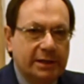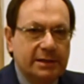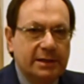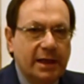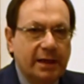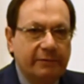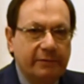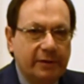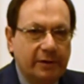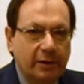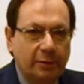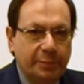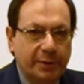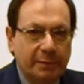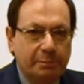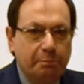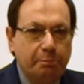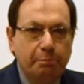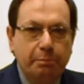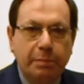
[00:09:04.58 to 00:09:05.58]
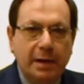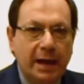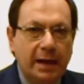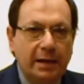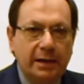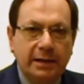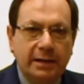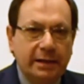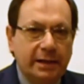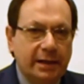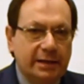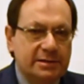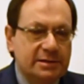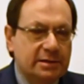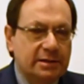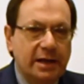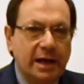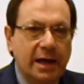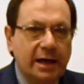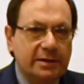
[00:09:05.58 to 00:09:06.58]
develop a belly as
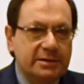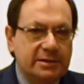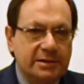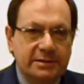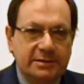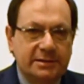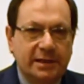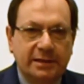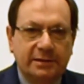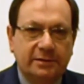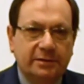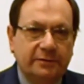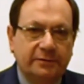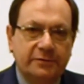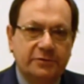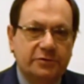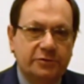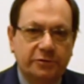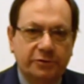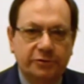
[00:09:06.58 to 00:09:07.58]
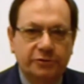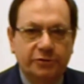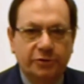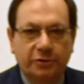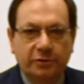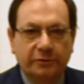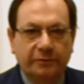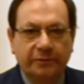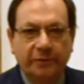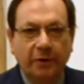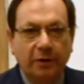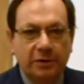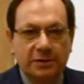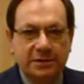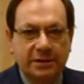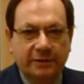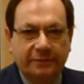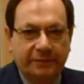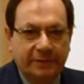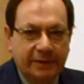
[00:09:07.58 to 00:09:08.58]
large as that of Sir John Falstaff,